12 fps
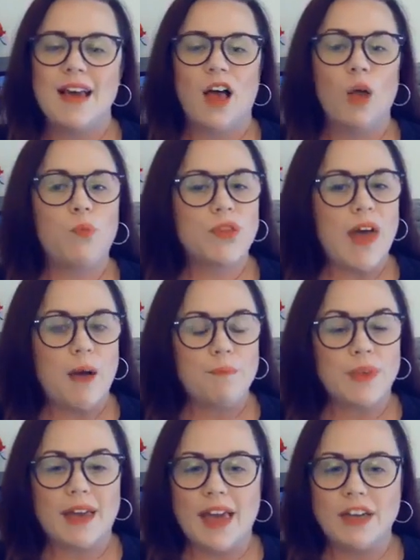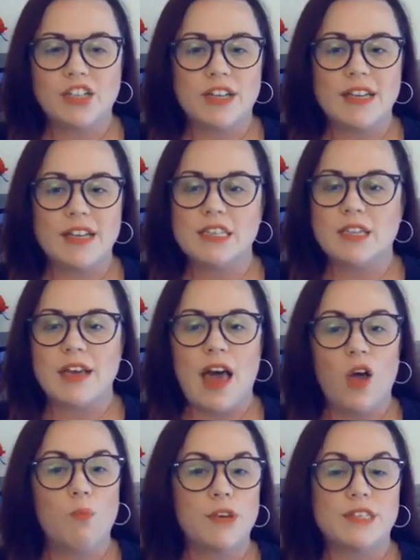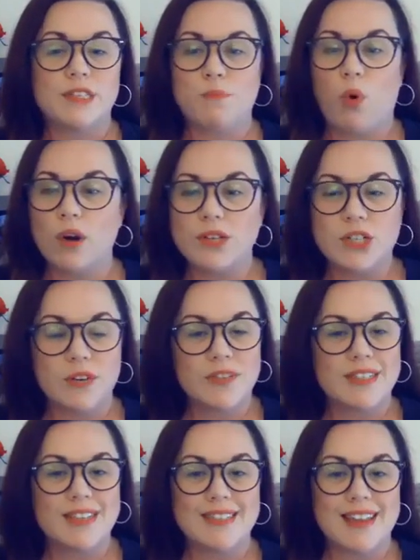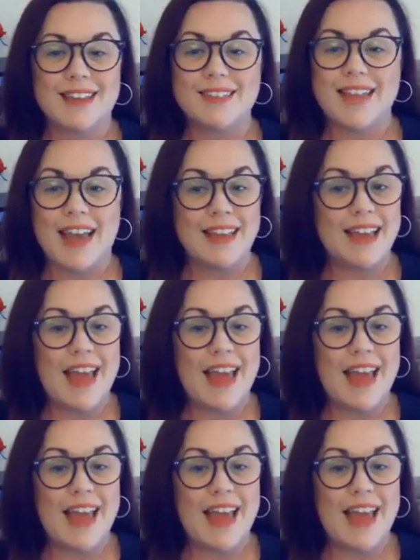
help with applications, help with support services like tenant